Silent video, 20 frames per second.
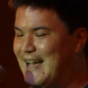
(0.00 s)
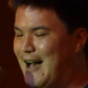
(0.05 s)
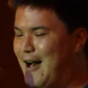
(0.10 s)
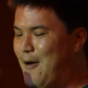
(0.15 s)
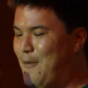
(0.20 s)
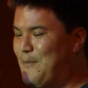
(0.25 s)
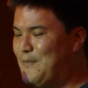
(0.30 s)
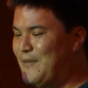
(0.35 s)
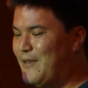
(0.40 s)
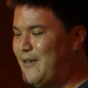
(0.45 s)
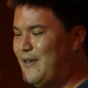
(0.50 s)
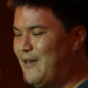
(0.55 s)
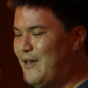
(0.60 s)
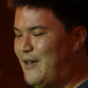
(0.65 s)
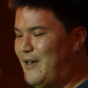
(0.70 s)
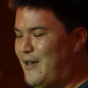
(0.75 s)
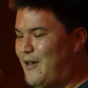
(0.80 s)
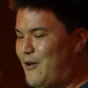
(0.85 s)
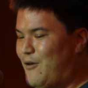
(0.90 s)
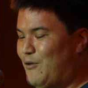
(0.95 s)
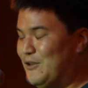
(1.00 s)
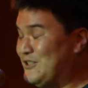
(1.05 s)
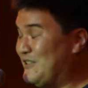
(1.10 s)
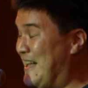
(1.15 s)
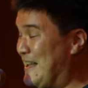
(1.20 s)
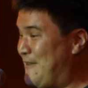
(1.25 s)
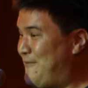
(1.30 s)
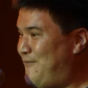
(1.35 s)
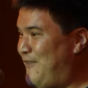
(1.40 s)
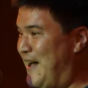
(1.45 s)
Um, was a
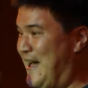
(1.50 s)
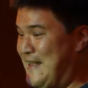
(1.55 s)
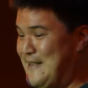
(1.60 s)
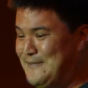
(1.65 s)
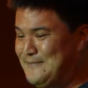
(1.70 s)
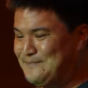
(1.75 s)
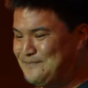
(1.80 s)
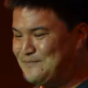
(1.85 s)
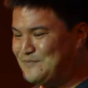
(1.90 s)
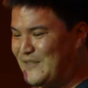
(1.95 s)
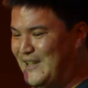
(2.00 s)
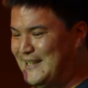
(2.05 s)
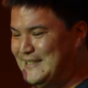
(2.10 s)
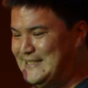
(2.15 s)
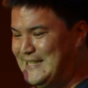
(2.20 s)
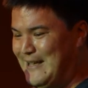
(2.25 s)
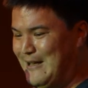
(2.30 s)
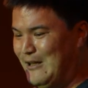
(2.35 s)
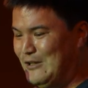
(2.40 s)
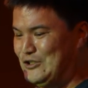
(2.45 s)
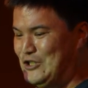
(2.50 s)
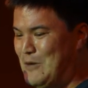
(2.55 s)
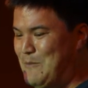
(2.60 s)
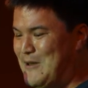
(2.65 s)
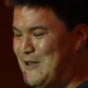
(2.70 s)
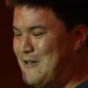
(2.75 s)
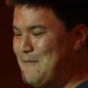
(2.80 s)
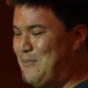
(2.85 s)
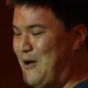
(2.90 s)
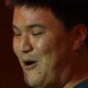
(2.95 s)
lot of fun until
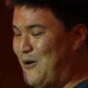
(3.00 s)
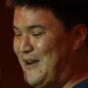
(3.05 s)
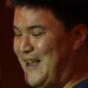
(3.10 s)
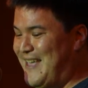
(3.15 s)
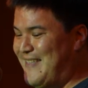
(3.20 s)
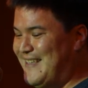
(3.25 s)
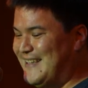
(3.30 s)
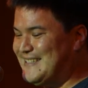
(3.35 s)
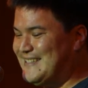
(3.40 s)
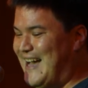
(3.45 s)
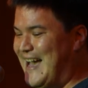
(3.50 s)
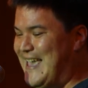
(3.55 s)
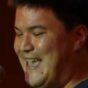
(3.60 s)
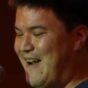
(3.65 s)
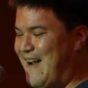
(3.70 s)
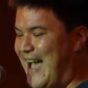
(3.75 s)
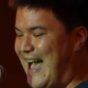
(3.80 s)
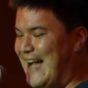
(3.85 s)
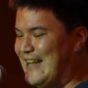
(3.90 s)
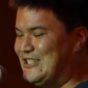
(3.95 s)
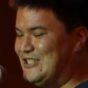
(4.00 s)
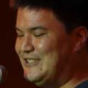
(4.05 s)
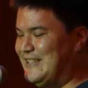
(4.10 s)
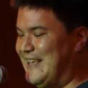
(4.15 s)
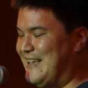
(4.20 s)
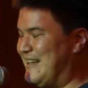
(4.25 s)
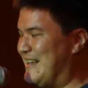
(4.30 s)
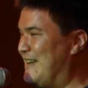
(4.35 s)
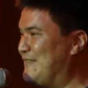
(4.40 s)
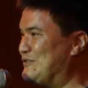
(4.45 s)
Truman Capote, this guy here,
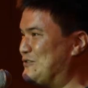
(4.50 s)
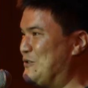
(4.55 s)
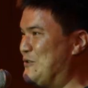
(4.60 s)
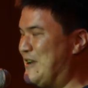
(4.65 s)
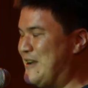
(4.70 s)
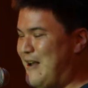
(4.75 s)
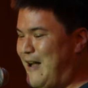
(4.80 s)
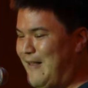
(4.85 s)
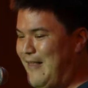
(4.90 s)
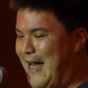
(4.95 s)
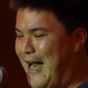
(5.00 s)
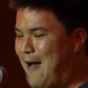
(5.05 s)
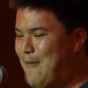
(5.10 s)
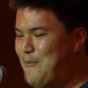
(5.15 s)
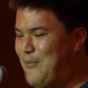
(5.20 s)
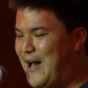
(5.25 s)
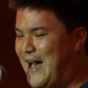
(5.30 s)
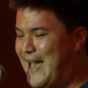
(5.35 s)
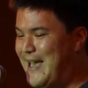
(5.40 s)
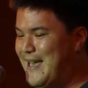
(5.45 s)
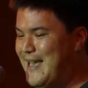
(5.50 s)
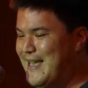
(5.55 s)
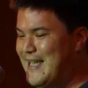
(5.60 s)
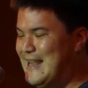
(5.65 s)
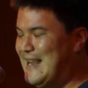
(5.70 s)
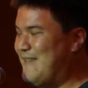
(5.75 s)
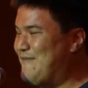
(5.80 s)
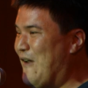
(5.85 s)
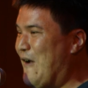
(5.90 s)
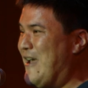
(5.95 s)
actually kind of screwed it all up by
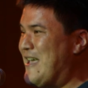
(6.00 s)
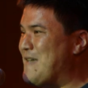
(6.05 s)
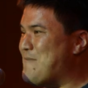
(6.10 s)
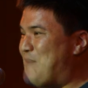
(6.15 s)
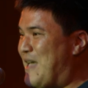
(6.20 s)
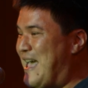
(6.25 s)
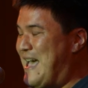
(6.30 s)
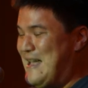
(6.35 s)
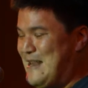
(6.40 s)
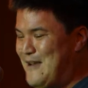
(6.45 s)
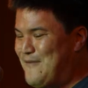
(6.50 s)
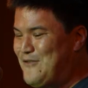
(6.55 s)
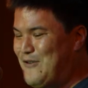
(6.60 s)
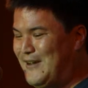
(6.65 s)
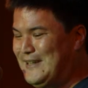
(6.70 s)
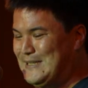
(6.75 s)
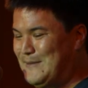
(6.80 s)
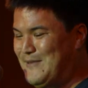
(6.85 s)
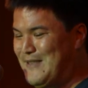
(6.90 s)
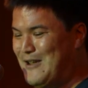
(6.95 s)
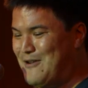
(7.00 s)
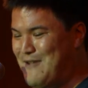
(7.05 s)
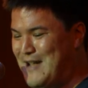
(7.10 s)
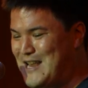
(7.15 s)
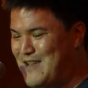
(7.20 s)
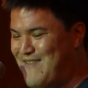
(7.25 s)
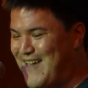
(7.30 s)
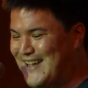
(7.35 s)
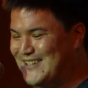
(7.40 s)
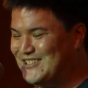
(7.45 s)
getting very competitive during some of the
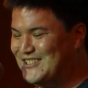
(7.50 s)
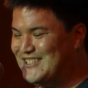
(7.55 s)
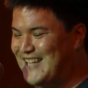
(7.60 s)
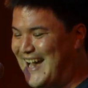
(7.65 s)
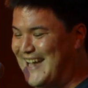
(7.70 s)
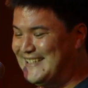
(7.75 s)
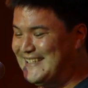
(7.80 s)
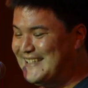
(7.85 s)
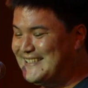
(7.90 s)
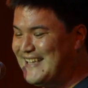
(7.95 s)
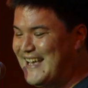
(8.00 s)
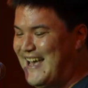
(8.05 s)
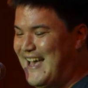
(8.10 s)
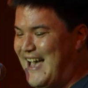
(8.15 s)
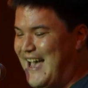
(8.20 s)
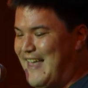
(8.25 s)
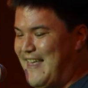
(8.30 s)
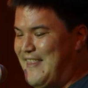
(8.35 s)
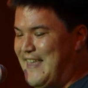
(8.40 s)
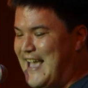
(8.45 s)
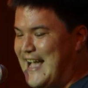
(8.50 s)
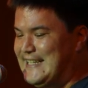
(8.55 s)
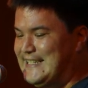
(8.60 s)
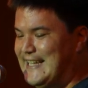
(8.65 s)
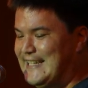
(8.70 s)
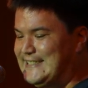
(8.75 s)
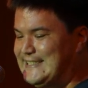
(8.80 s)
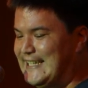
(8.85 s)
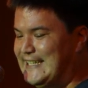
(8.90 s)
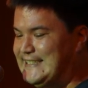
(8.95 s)
creative exercises. The thing had to
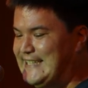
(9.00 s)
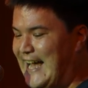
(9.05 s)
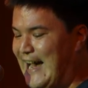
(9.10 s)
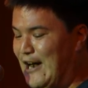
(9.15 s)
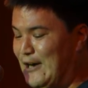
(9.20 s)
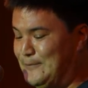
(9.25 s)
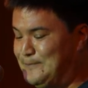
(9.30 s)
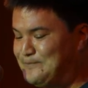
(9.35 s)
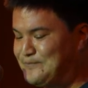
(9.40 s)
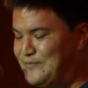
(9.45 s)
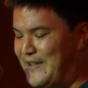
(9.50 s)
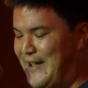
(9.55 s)
get shut down.